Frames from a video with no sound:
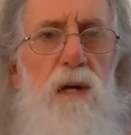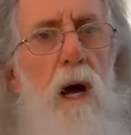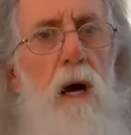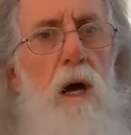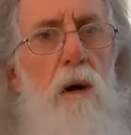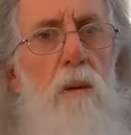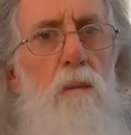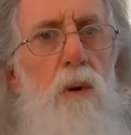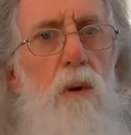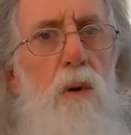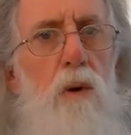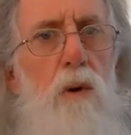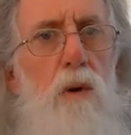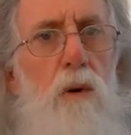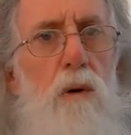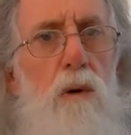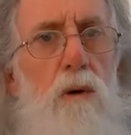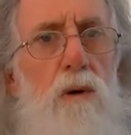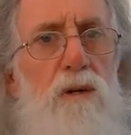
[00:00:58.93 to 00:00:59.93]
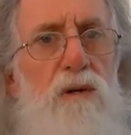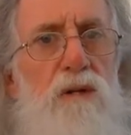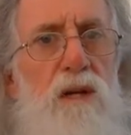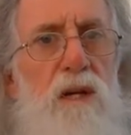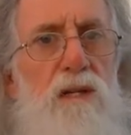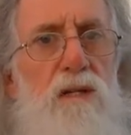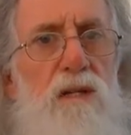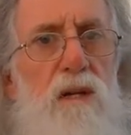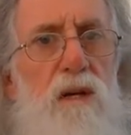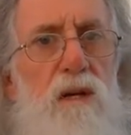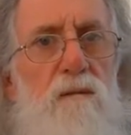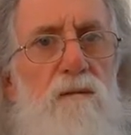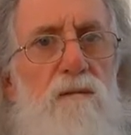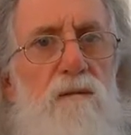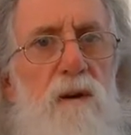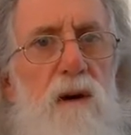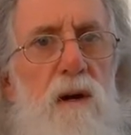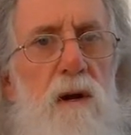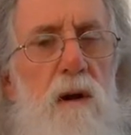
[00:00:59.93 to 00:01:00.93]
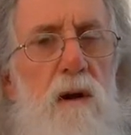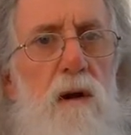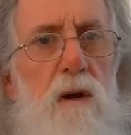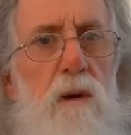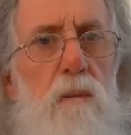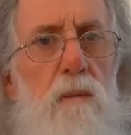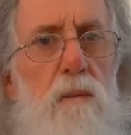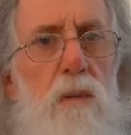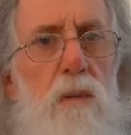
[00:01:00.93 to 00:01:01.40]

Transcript: a lot more sensitive and a lot